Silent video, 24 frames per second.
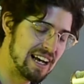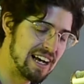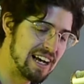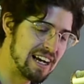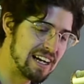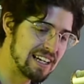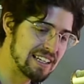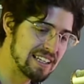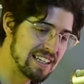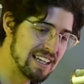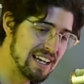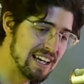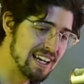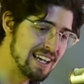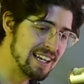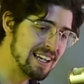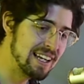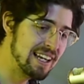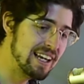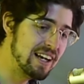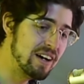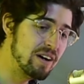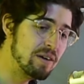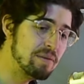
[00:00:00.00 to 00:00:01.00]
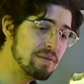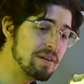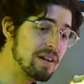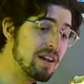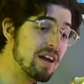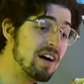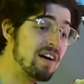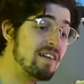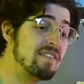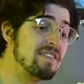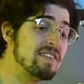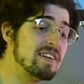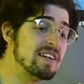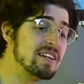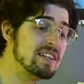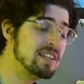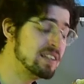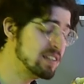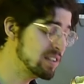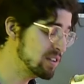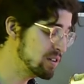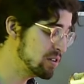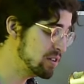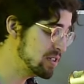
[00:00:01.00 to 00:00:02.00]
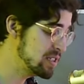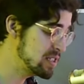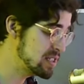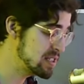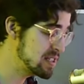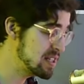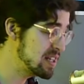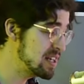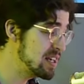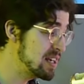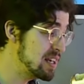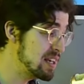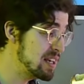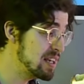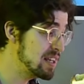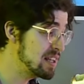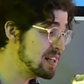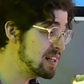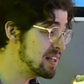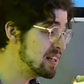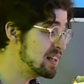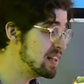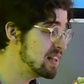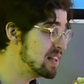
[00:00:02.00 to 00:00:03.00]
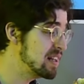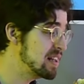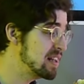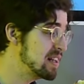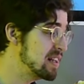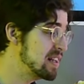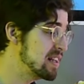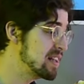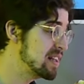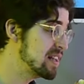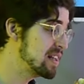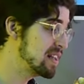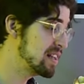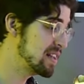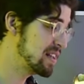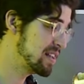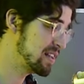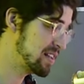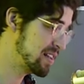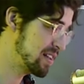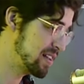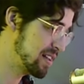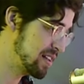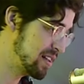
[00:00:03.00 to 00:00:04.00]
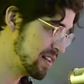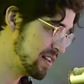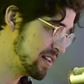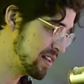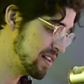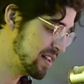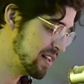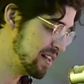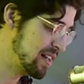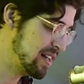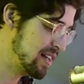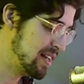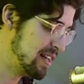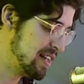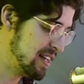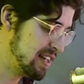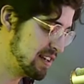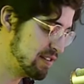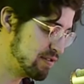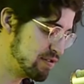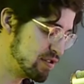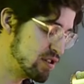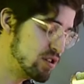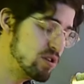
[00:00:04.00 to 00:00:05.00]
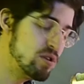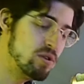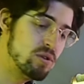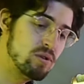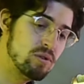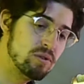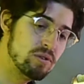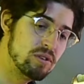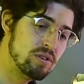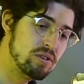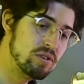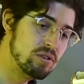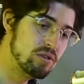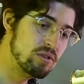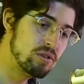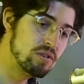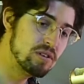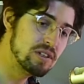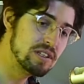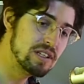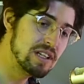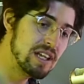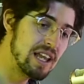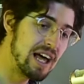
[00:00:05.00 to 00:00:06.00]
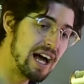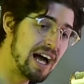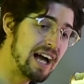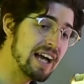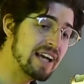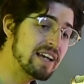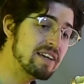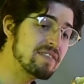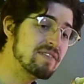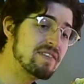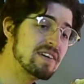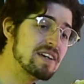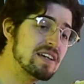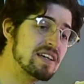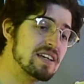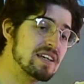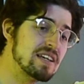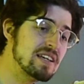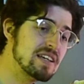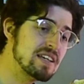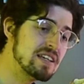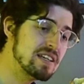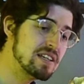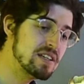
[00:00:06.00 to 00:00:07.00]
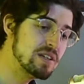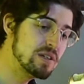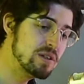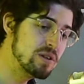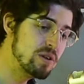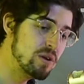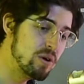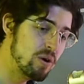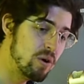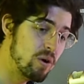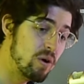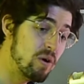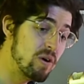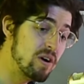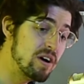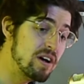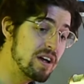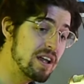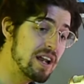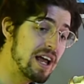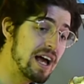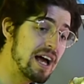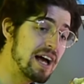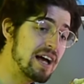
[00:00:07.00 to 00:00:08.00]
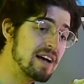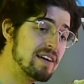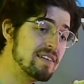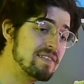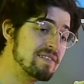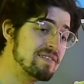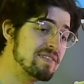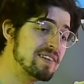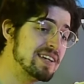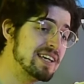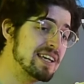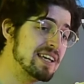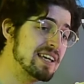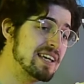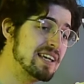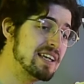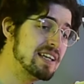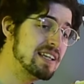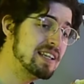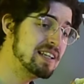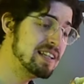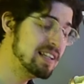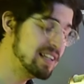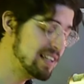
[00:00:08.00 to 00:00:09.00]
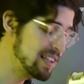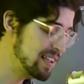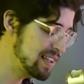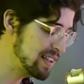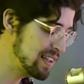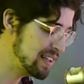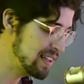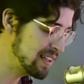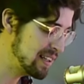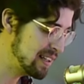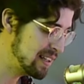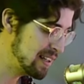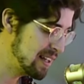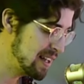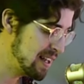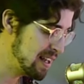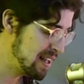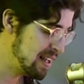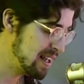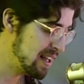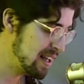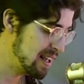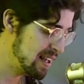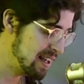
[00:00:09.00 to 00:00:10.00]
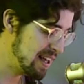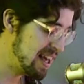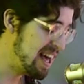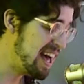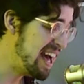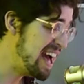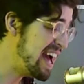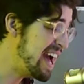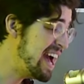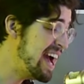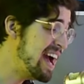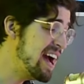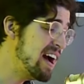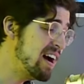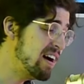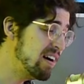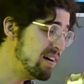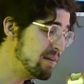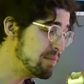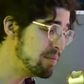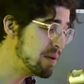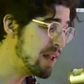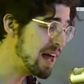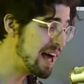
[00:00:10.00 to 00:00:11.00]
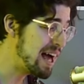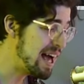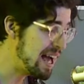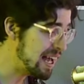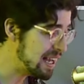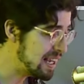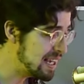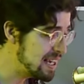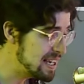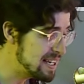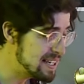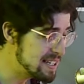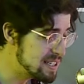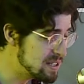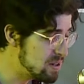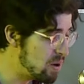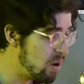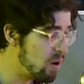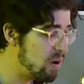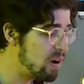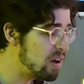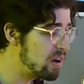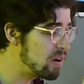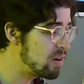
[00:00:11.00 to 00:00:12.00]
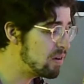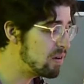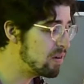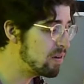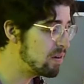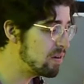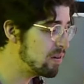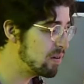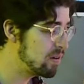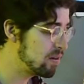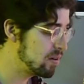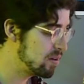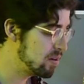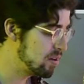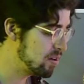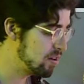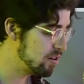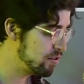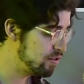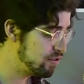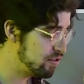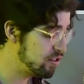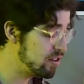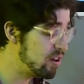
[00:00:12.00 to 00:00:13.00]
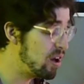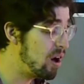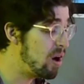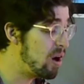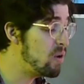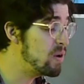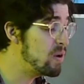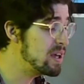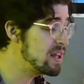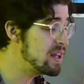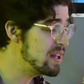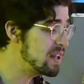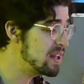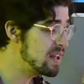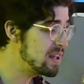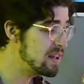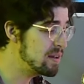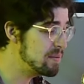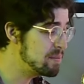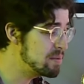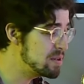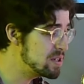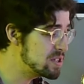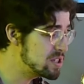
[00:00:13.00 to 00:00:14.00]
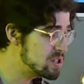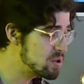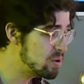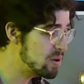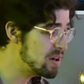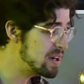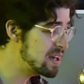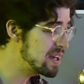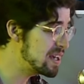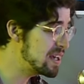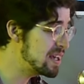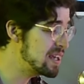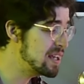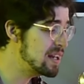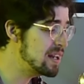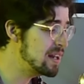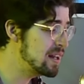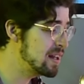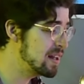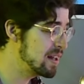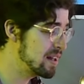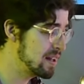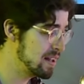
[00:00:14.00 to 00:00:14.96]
I can't help loving Christine. If you knew her like me, you'd know what I mean. Hair black as oil, flowing between